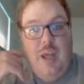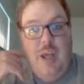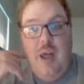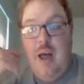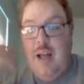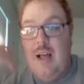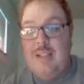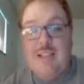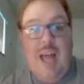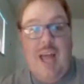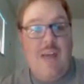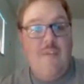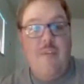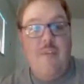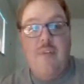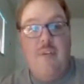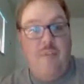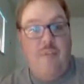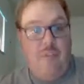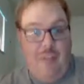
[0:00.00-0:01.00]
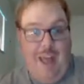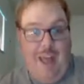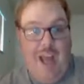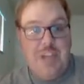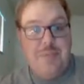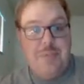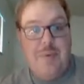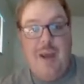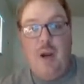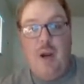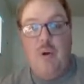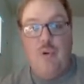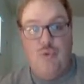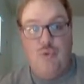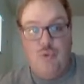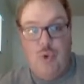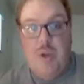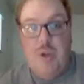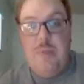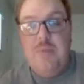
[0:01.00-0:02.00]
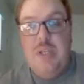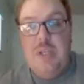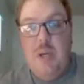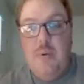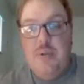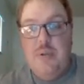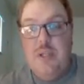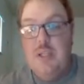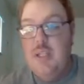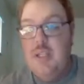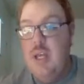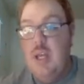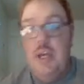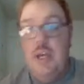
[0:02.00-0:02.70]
Uh, aside from the flashback or dream sequences,